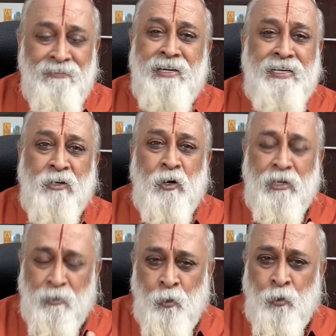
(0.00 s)
we did
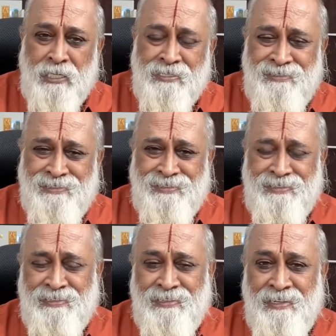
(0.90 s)
not notice
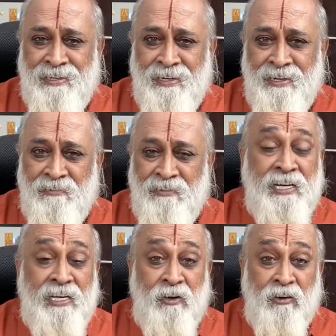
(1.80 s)
this,
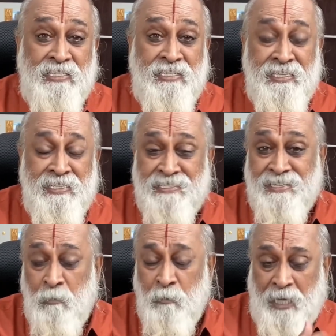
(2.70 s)
we need not see
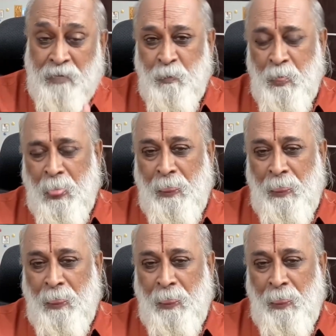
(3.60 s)
this coming.